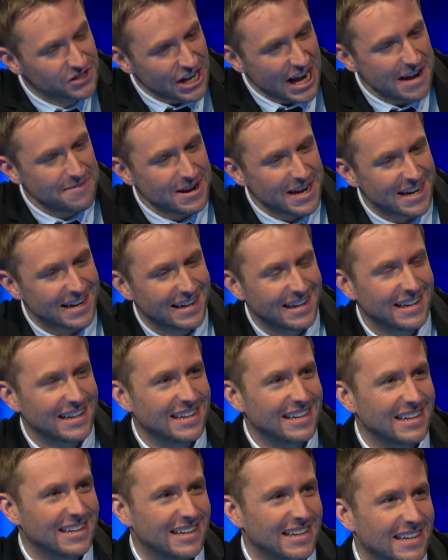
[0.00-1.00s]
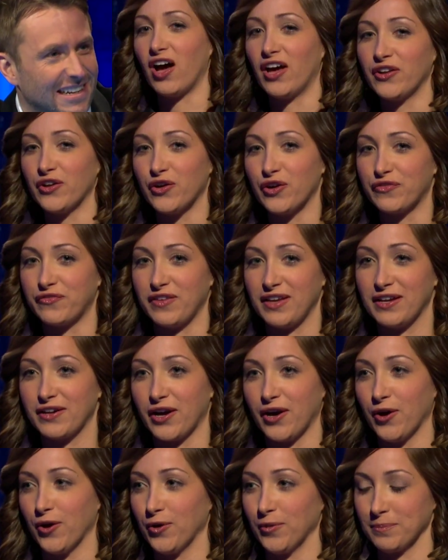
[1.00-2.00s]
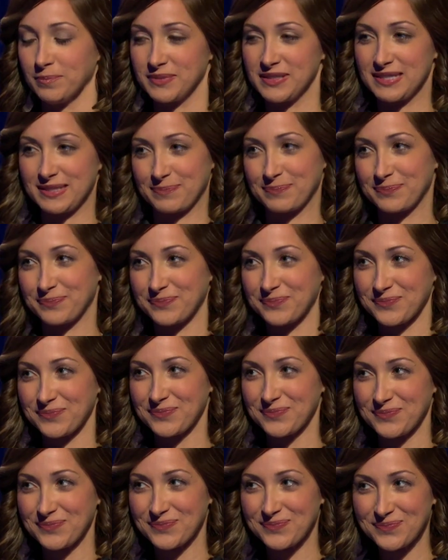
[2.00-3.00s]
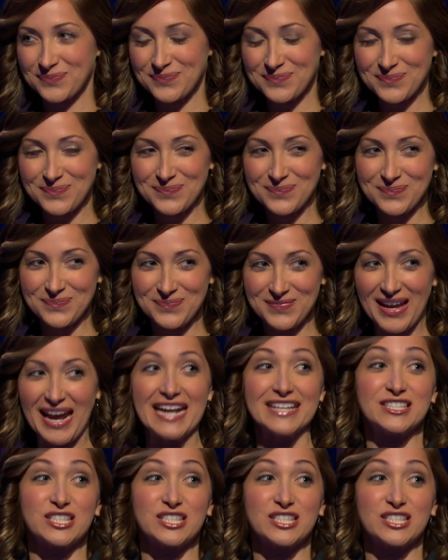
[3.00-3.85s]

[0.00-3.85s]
Jamie. Sean Hoofy Combs. Yes! Oh, so good.